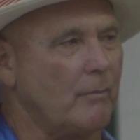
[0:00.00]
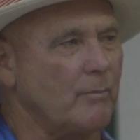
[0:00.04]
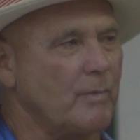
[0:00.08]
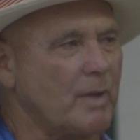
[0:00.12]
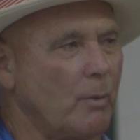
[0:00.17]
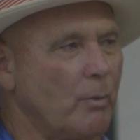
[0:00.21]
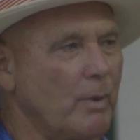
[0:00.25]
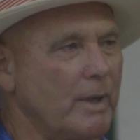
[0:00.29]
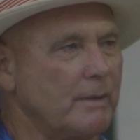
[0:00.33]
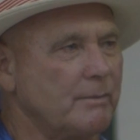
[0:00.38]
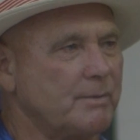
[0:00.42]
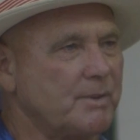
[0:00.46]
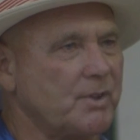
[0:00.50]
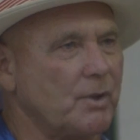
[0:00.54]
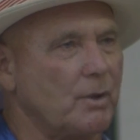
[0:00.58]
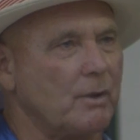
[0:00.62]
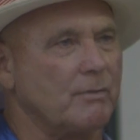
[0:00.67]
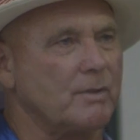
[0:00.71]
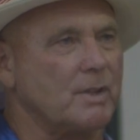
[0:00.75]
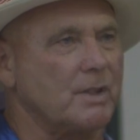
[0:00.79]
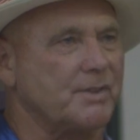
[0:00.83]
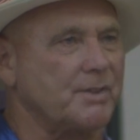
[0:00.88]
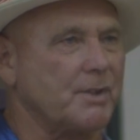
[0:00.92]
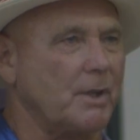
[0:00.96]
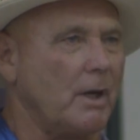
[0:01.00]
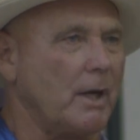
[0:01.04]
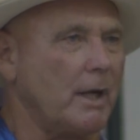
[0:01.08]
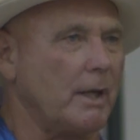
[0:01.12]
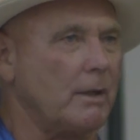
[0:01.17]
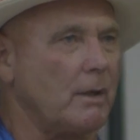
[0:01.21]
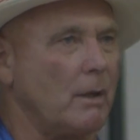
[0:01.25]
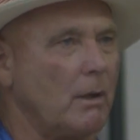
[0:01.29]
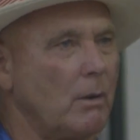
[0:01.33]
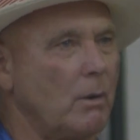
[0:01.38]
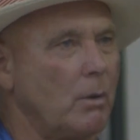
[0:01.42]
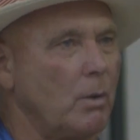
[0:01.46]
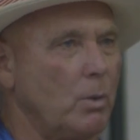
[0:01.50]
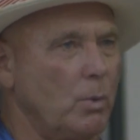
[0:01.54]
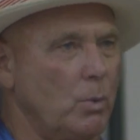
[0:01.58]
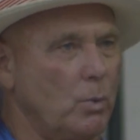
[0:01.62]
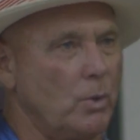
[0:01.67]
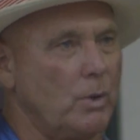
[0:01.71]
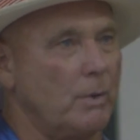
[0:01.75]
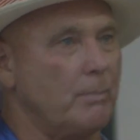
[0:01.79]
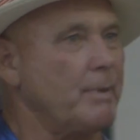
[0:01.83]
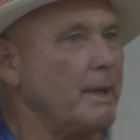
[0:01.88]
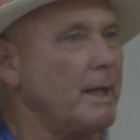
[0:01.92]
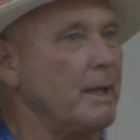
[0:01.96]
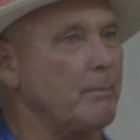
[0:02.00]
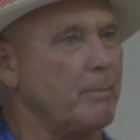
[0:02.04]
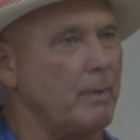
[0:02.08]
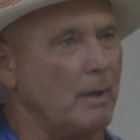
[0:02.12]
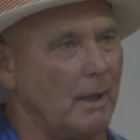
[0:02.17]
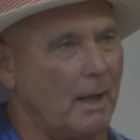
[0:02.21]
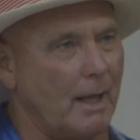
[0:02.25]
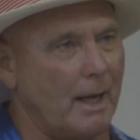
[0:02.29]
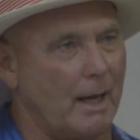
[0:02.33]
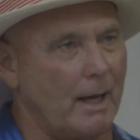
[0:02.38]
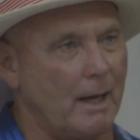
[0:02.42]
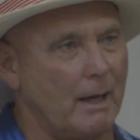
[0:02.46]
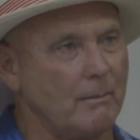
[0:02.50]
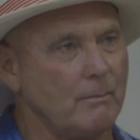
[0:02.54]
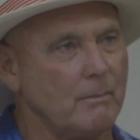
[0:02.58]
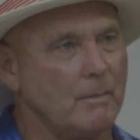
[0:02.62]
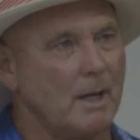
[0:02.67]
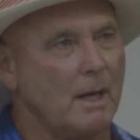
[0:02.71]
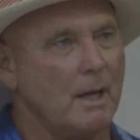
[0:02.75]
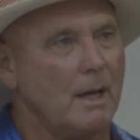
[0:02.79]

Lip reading: we sort of decide who the people are,